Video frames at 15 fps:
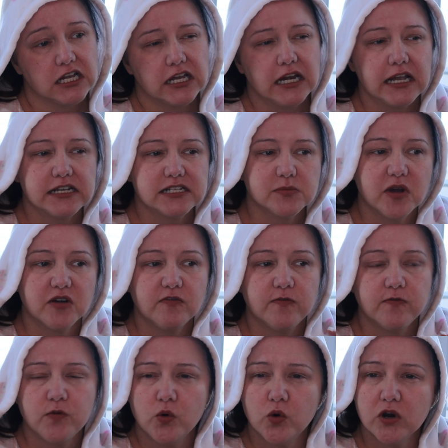It has about
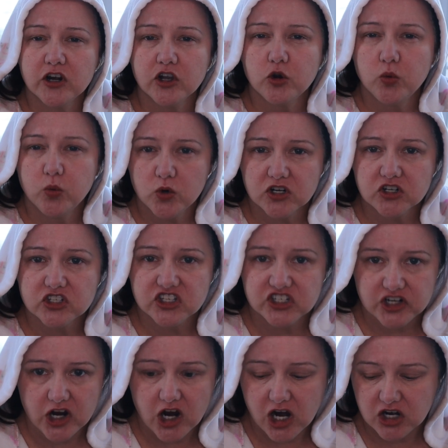4¼
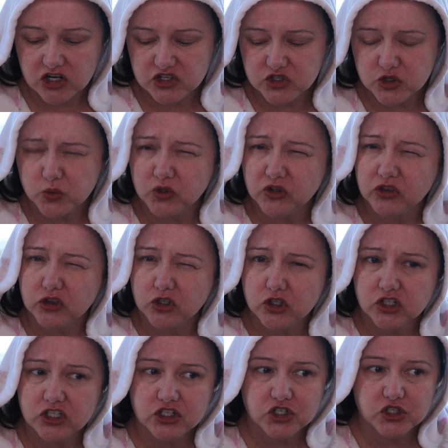stars. It's worth
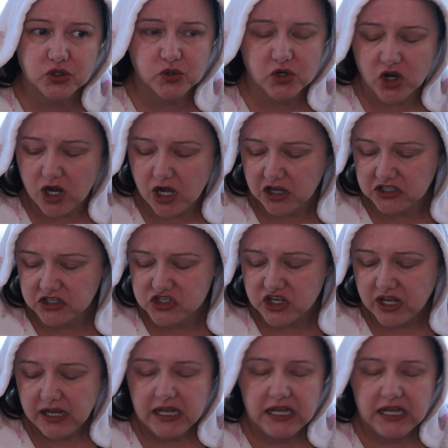$32.